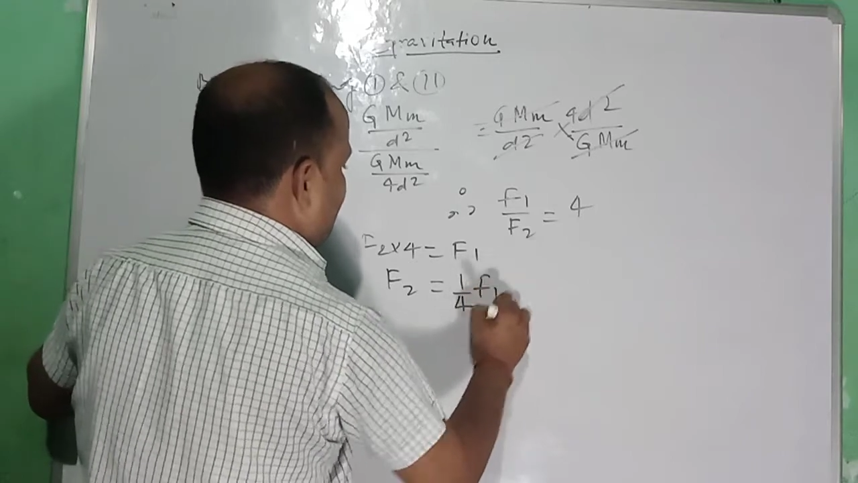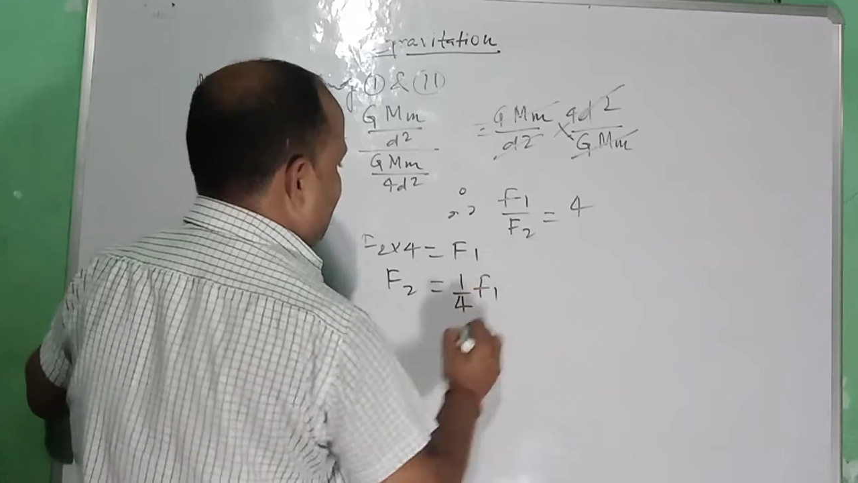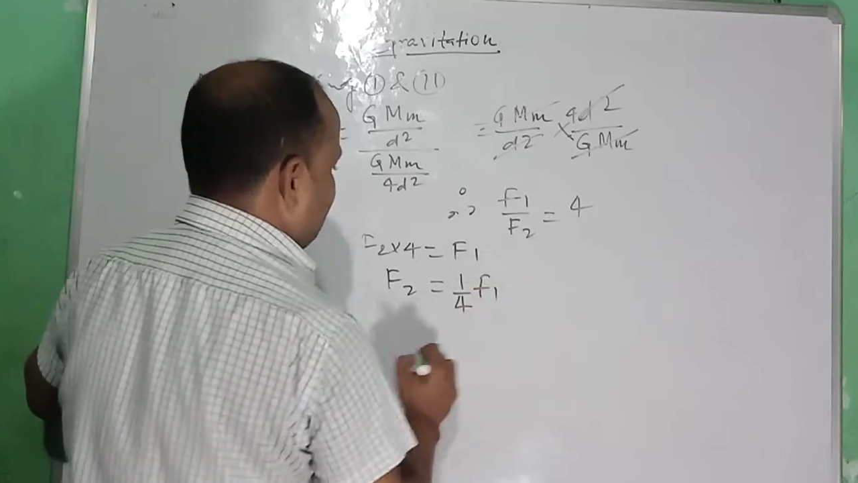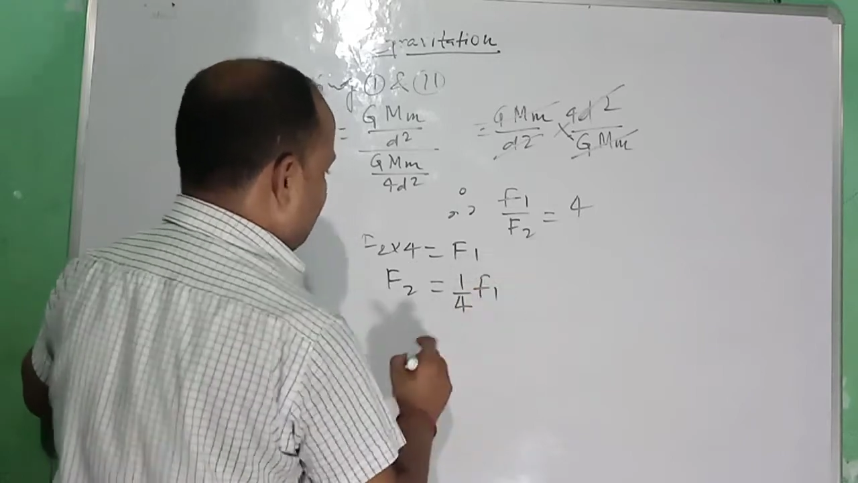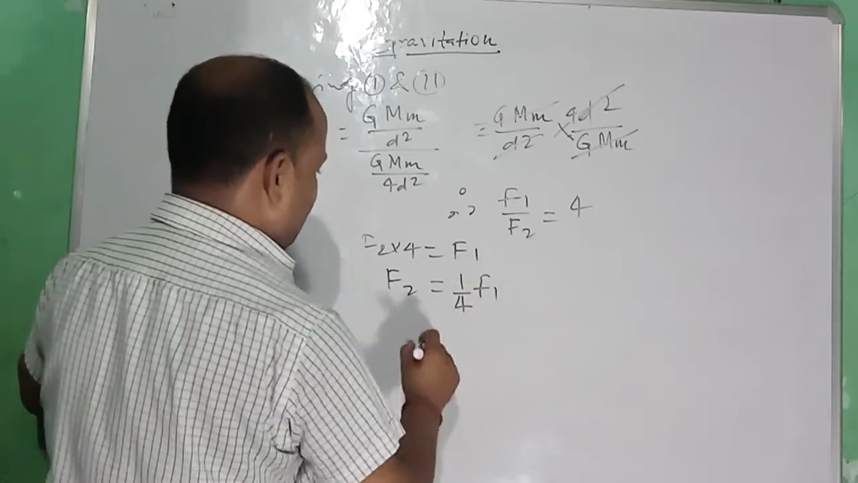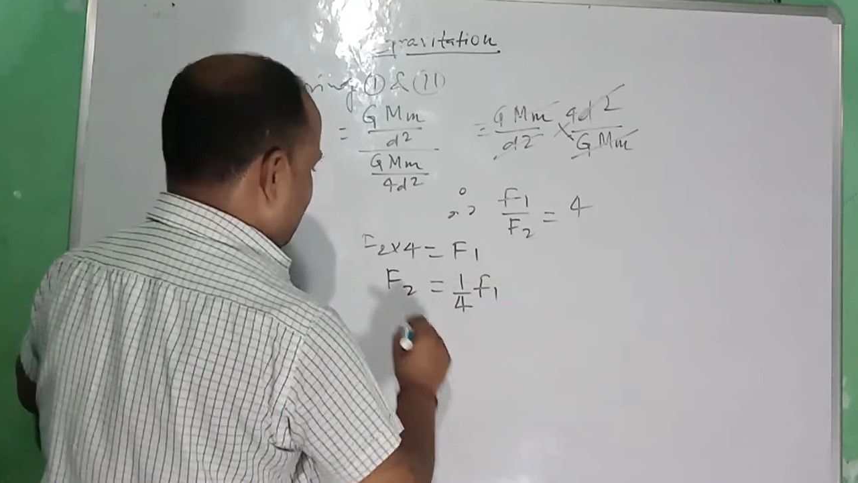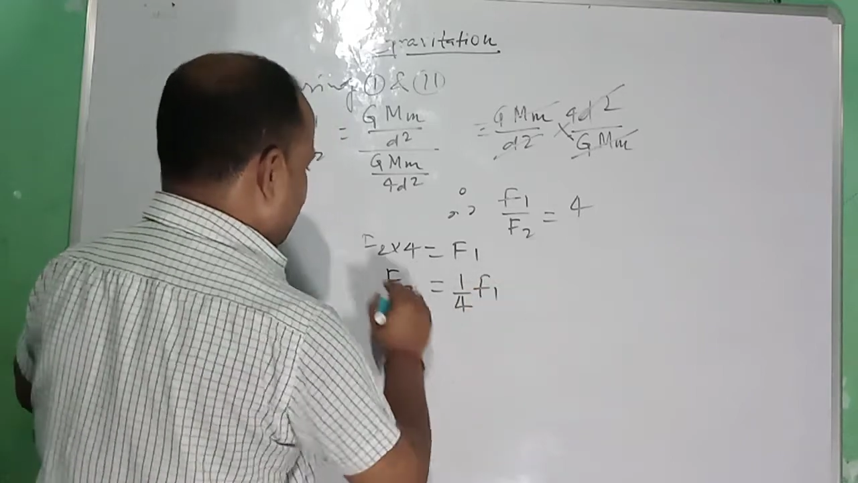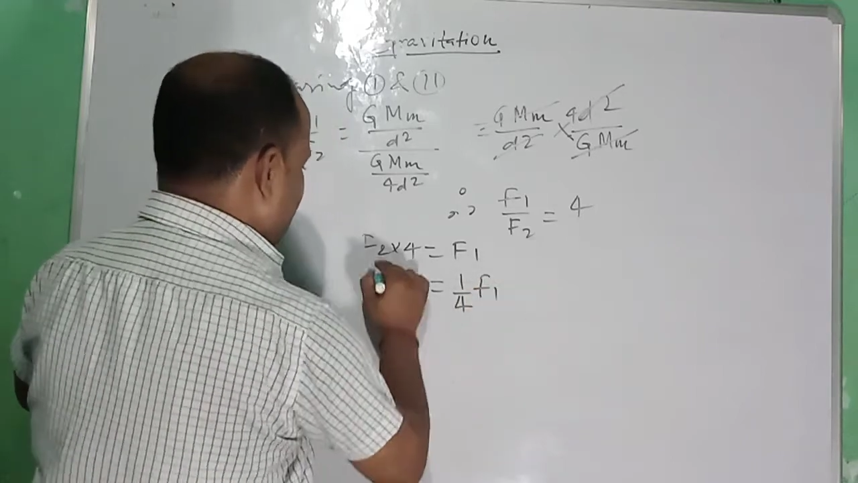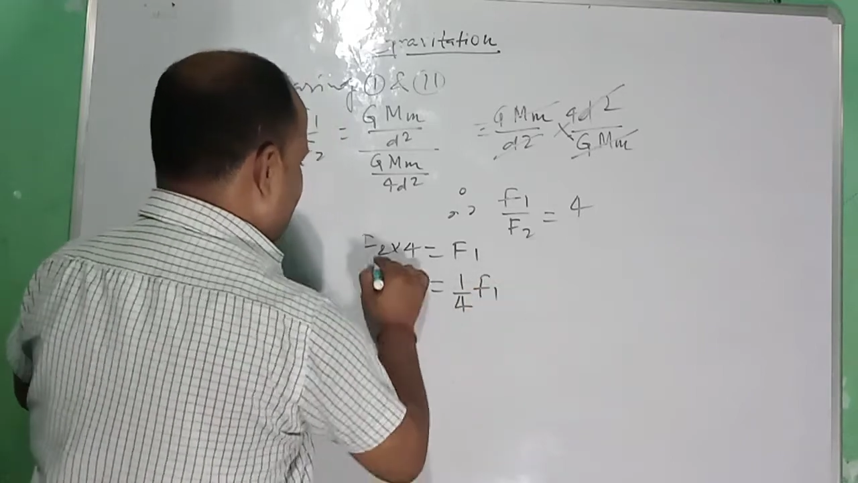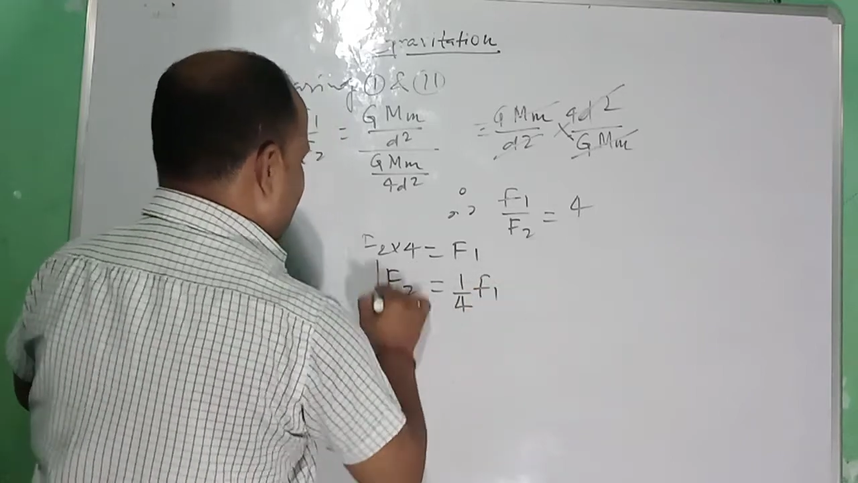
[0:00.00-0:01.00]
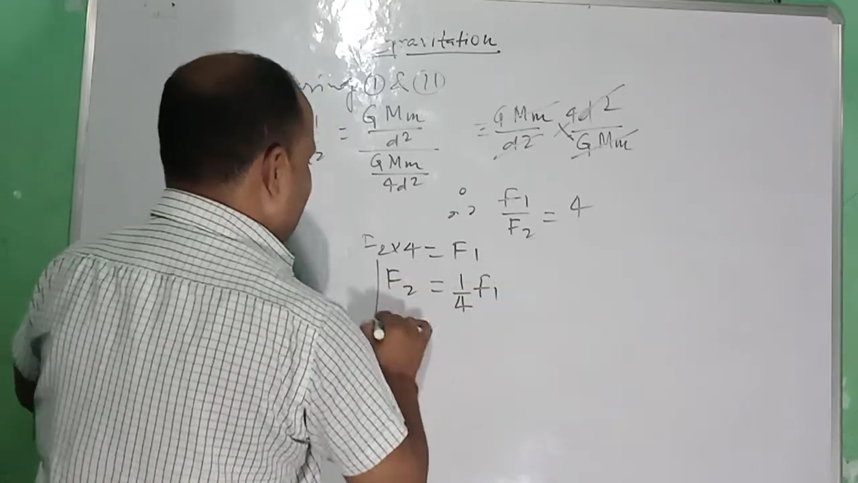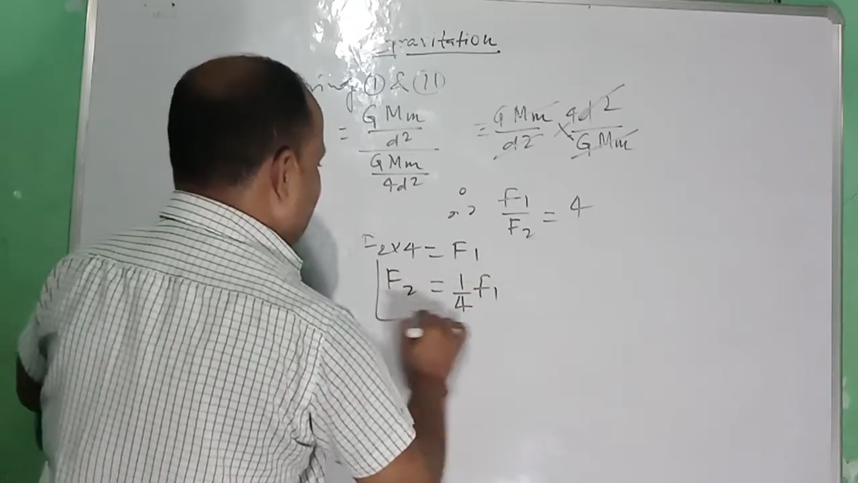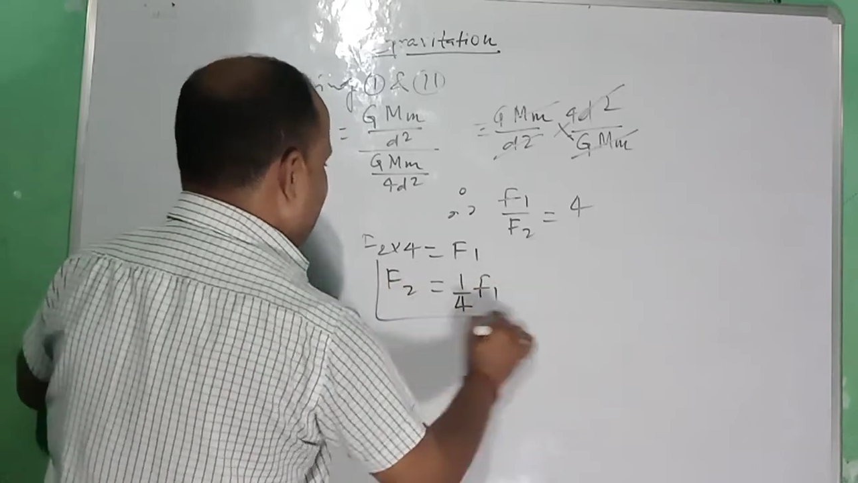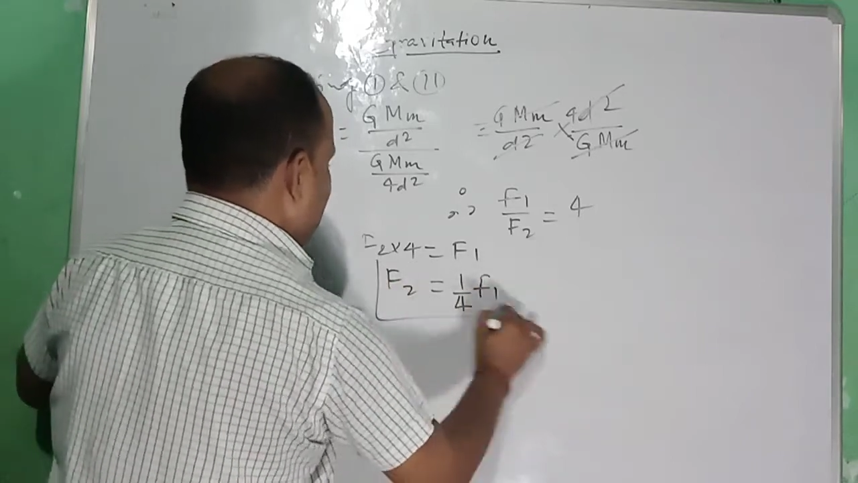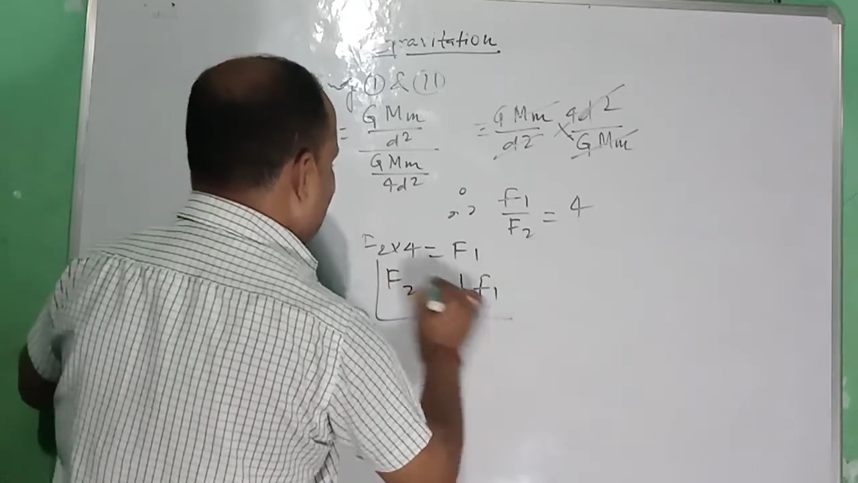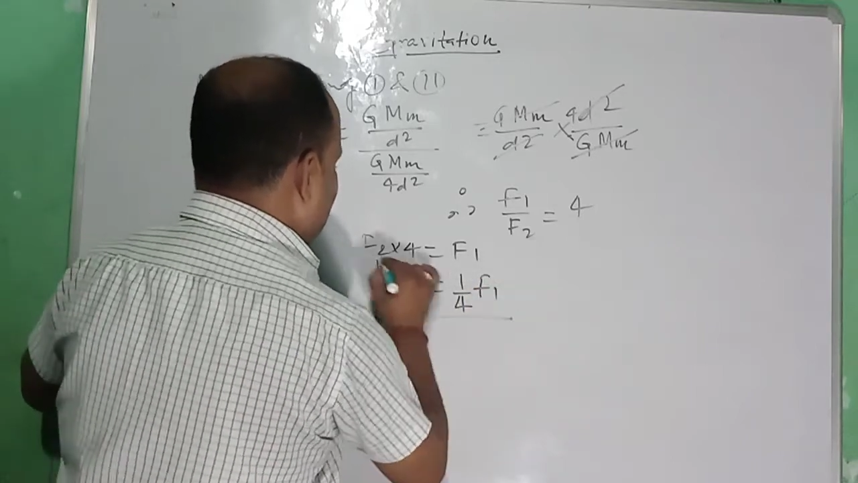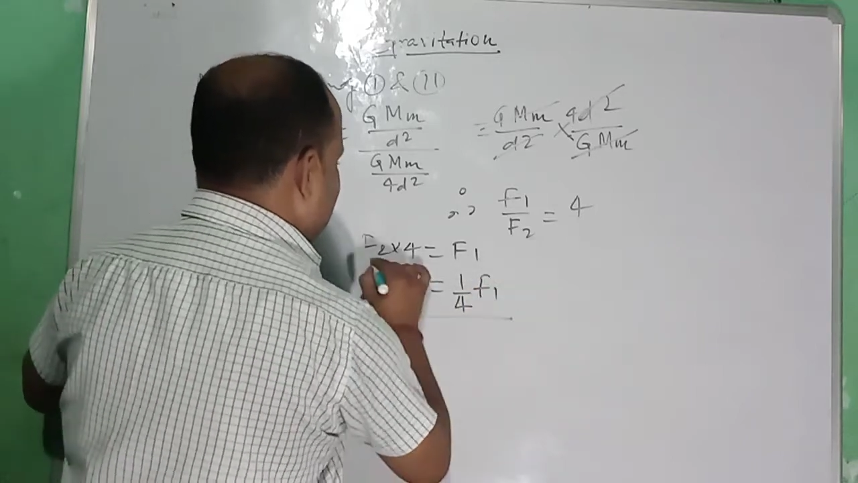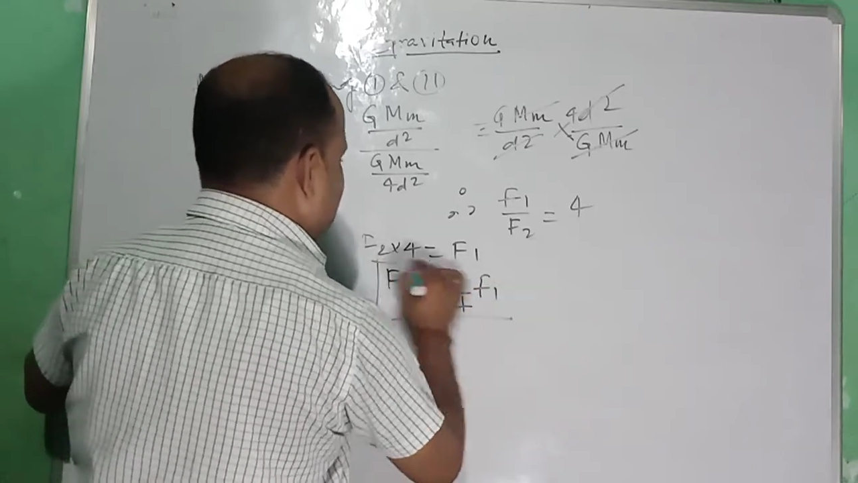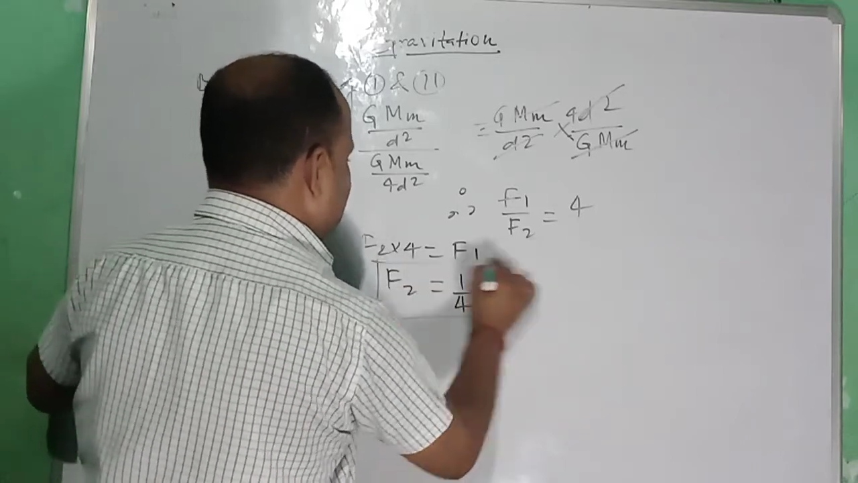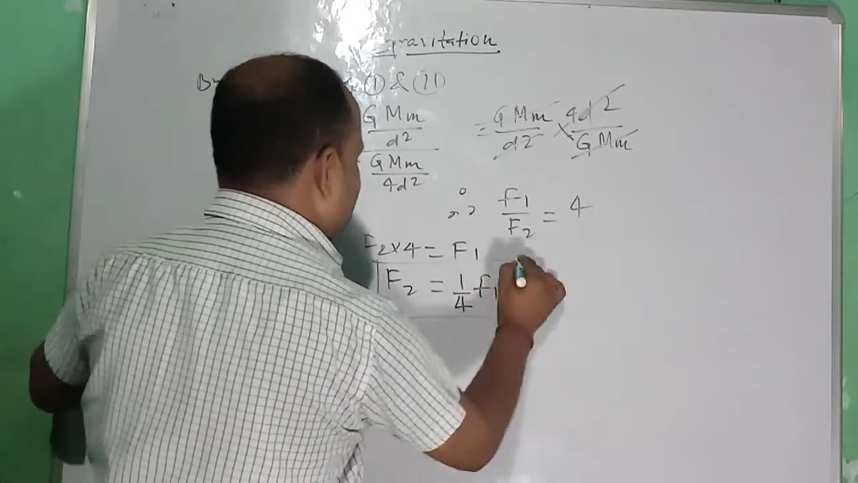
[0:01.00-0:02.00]
F1. Here you have
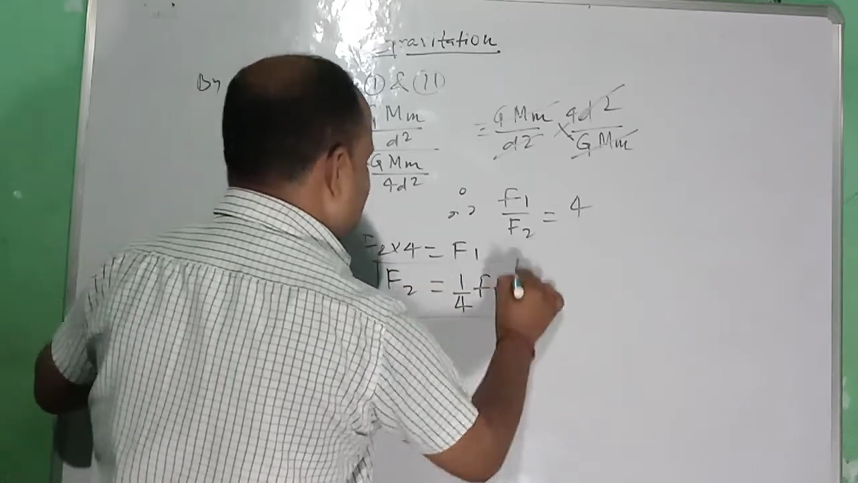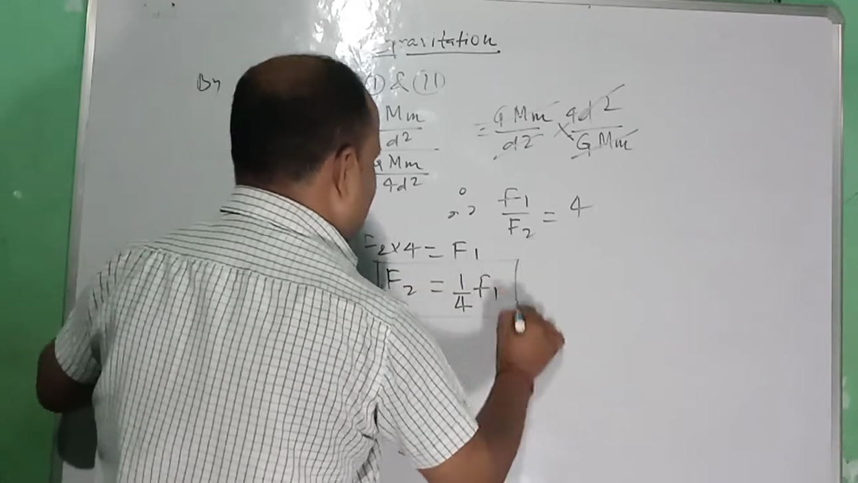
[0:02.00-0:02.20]
seen